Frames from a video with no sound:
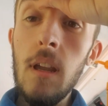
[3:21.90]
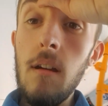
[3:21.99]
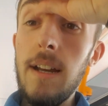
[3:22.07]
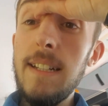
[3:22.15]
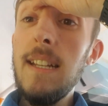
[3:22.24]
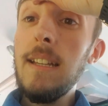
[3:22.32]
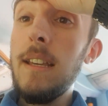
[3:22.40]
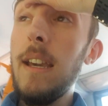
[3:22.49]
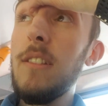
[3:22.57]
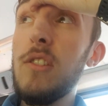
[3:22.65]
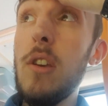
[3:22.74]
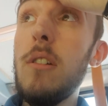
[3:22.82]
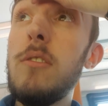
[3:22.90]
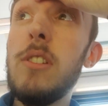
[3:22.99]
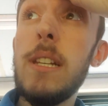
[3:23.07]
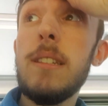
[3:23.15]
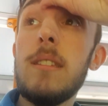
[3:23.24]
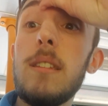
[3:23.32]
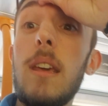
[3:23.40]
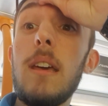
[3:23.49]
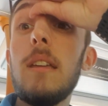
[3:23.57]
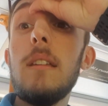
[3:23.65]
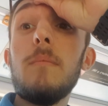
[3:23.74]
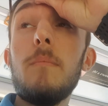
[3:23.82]
I didn't get turned
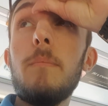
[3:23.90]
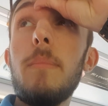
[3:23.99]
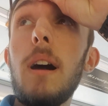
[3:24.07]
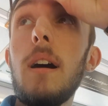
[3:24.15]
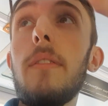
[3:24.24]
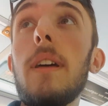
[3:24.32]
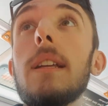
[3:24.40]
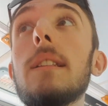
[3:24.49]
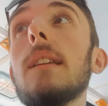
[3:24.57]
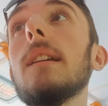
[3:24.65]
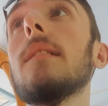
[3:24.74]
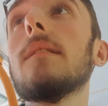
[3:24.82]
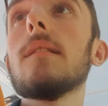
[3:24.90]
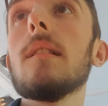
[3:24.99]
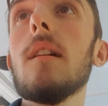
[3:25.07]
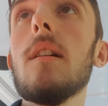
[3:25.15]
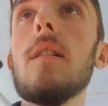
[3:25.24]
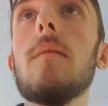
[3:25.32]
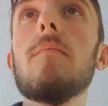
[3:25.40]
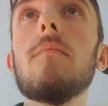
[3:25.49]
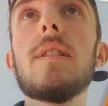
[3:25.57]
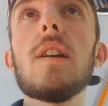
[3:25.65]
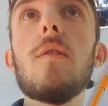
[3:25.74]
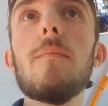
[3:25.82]
yesterday, but they did
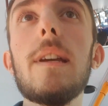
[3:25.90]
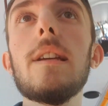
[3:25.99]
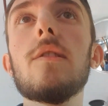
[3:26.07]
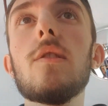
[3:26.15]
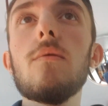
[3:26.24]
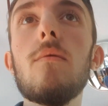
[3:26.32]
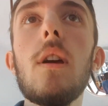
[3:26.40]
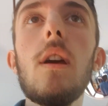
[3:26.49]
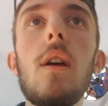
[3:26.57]
tell me to,